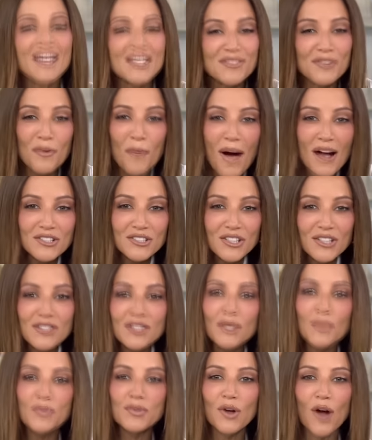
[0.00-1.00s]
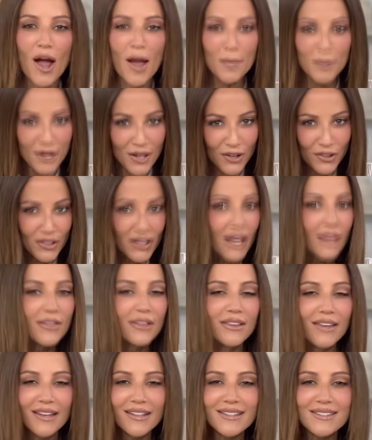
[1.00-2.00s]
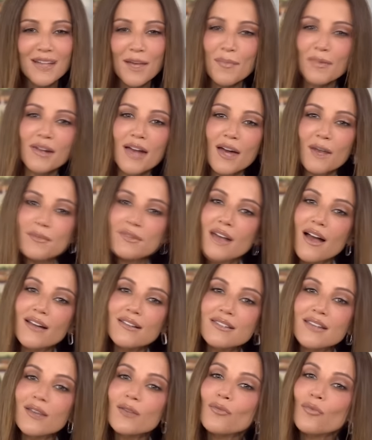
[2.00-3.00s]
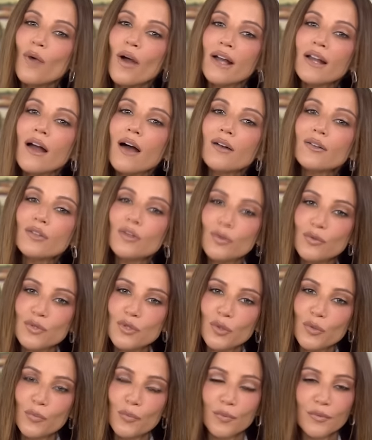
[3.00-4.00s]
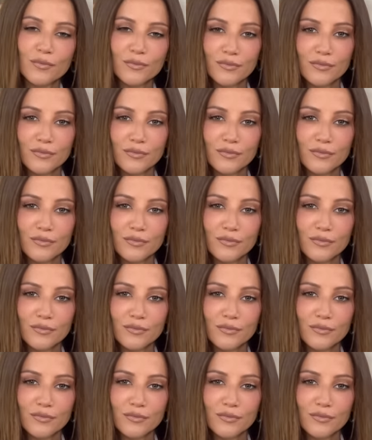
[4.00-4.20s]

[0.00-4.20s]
Thanks for watching. Subscribe here to get the latest Up and Adams content right on YouTube.